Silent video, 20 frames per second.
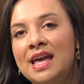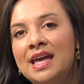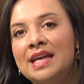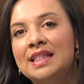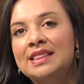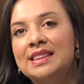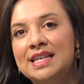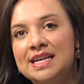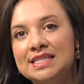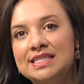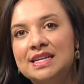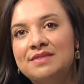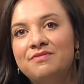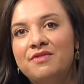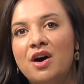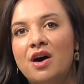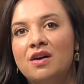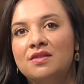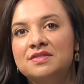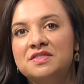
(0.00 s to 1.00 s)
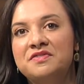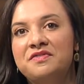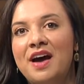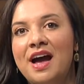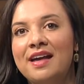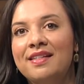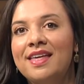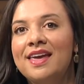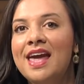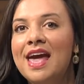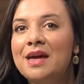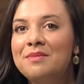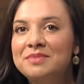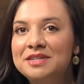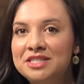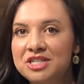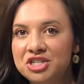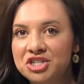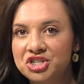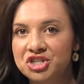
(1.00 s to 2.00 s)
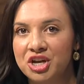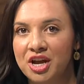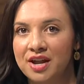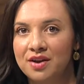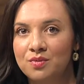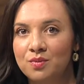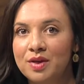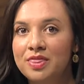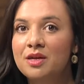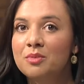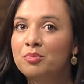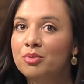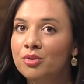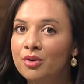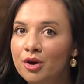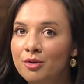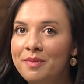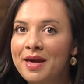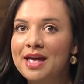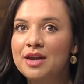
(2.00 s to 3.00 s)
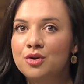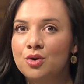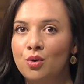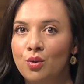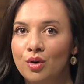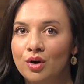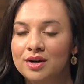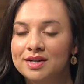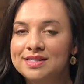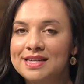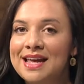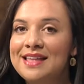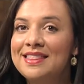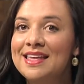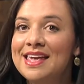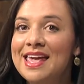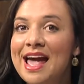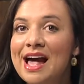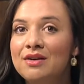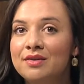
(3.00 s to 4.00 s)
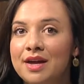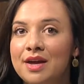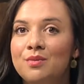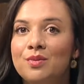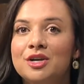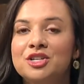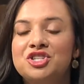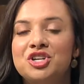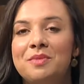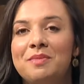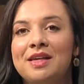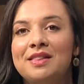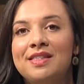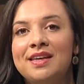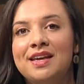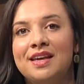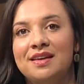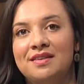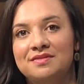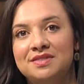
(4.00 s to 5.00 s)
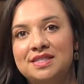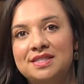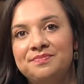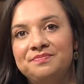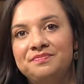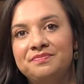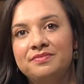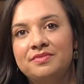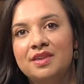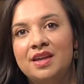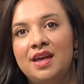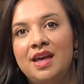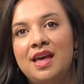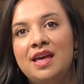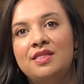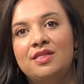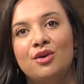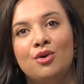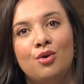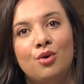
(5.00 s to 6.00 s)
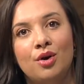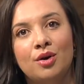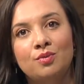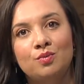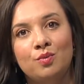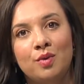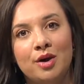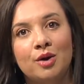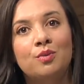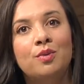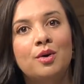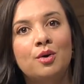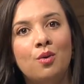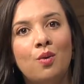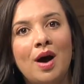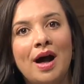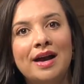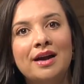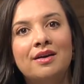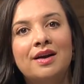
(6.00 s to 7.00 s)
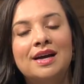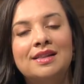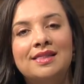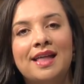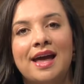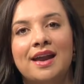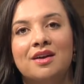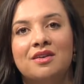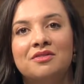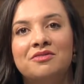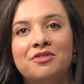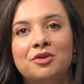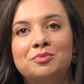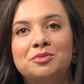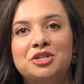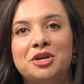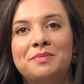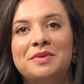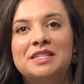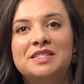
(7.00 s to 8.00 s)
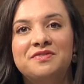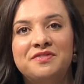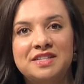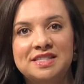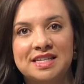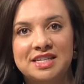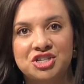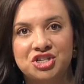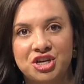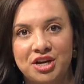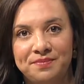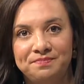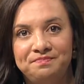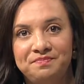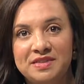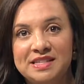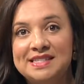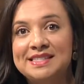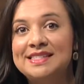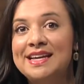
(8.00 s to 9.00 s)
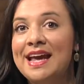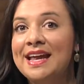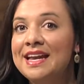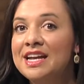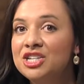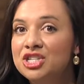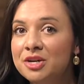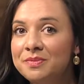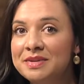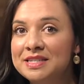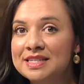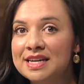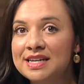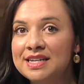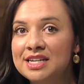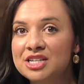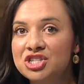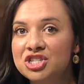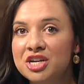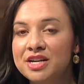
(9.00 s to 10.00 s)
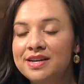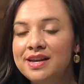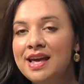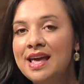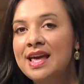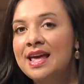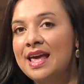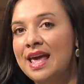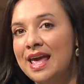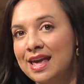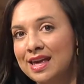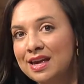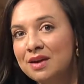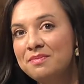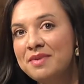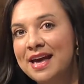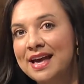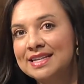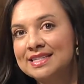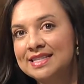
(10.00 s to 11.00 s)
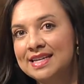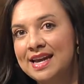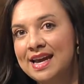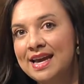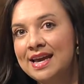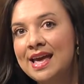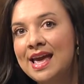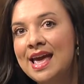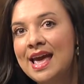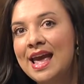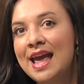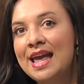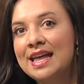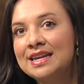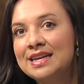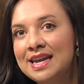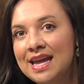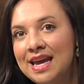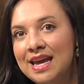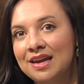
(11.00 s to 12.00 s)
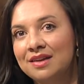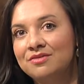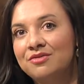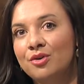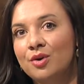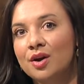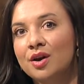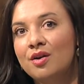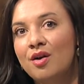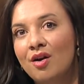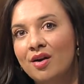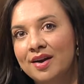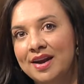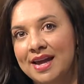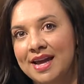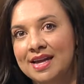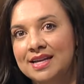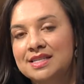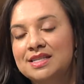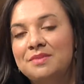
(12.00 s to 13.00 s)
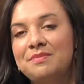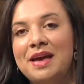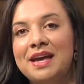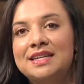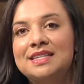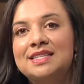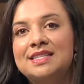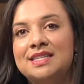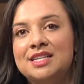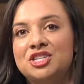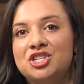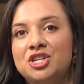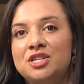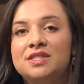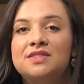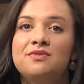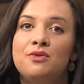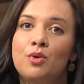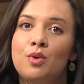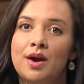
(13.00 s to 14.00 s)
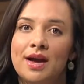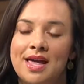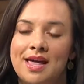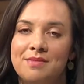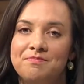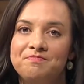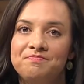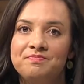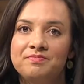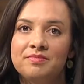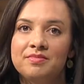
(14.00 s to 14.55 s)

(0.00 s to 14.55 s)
This involves filing a petition with the probate court in the county where Jimmy lives. The court will require a letter from Jimmy's physician stating Jimmy's condition, incapacity, and need for a guardian to make decisions for him.